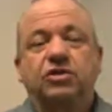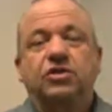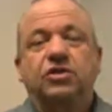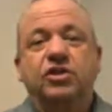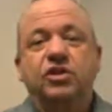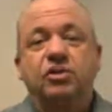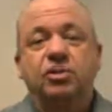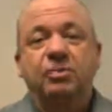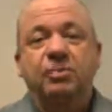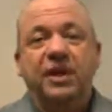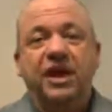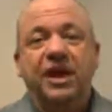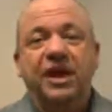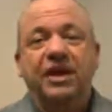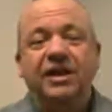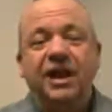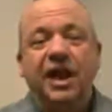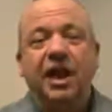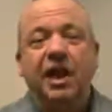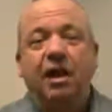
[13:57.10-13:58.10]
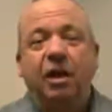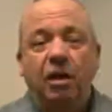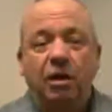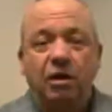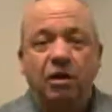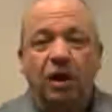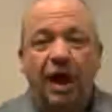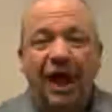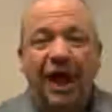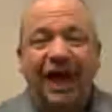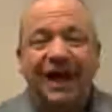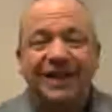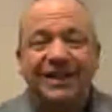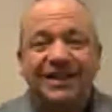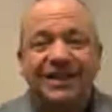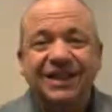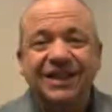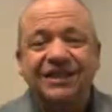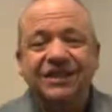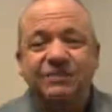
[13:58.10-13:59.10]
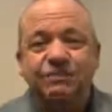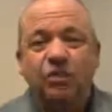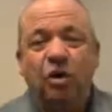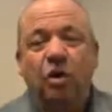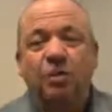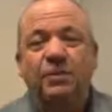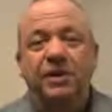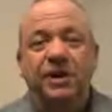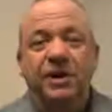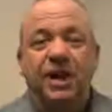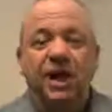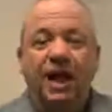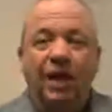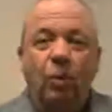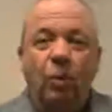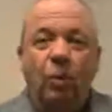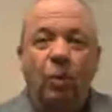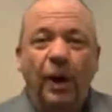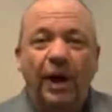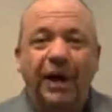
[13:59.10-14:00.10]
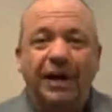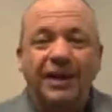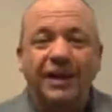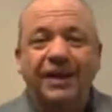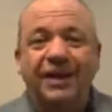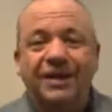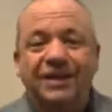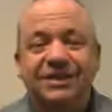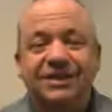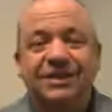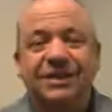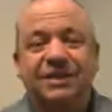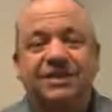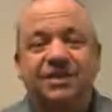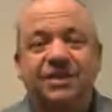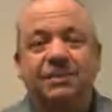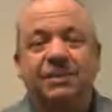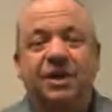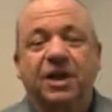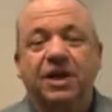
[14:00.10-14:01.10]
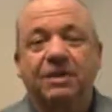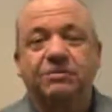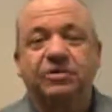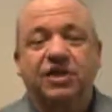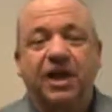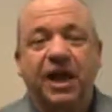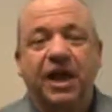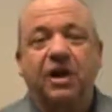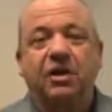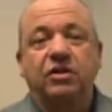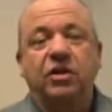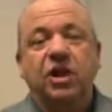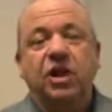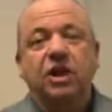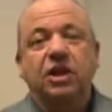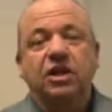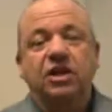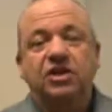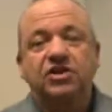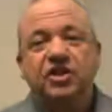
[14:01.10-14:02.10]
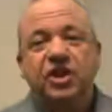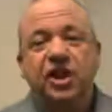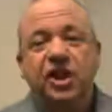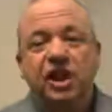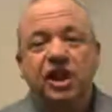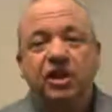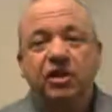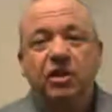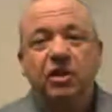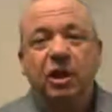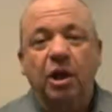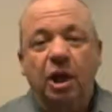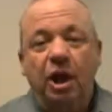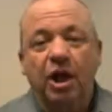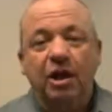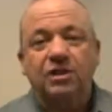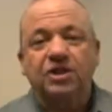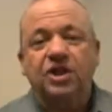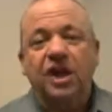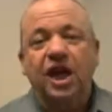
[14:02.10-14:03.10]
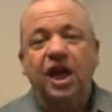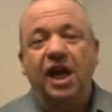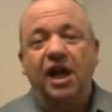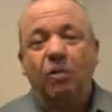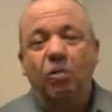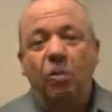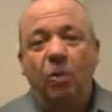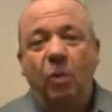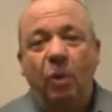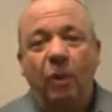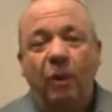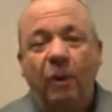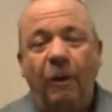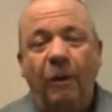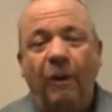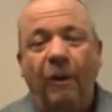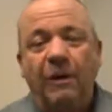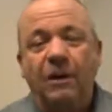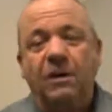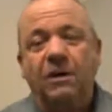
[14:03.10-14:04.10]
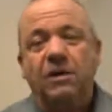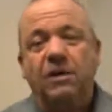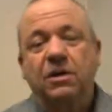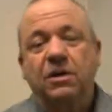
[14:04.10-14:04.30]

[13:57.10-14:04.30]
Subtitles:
to be there at this moment when this system comes down to either launch a war